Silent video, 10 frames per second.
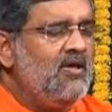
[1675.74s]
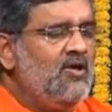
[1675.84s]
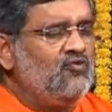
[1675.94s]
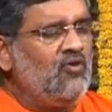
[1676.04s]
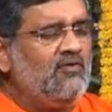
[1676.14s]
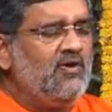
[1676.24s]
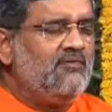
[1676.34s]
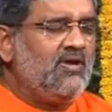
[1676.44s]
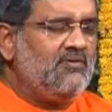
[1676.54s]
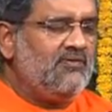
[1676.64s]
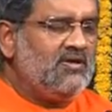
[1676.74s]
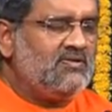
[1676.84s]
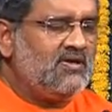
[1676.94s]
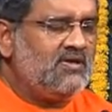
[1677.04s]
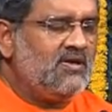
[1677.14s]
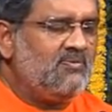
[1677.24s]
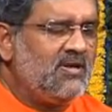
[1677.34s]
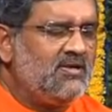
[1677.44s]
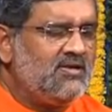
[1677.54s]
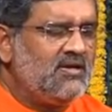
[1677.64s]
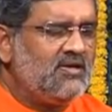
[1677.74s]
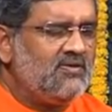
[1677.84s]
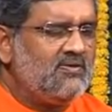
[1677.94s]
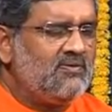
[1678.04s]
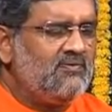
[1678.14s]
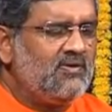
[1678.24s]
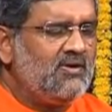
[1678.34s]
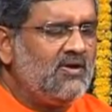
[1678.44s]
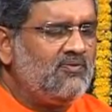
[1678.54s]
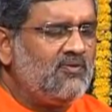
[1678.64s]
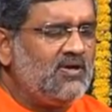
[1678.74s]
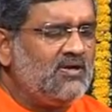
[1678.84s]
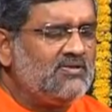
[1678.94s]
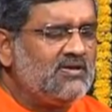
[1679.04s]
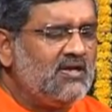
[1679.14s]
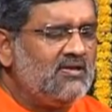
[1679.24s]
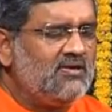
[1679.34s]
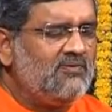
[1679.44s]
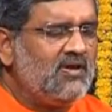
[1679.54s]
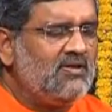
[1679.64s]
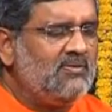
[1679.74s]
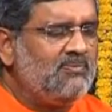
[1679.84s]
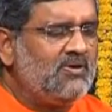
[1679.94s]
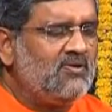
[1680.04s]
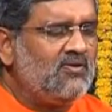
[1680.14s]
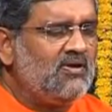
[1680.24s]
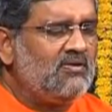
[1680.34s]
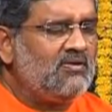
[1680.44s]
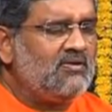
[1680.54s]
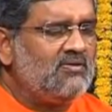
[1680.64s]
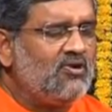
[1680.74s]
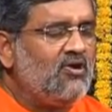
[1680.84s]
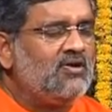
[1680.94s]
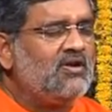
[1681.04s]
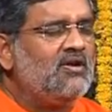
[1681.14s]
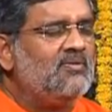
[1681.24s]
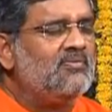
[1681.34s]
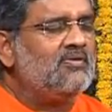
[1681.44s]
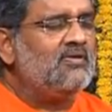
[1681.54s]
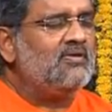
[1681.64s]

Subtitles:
So even when we sit and meditate, we have to understand that when a particular thought comes,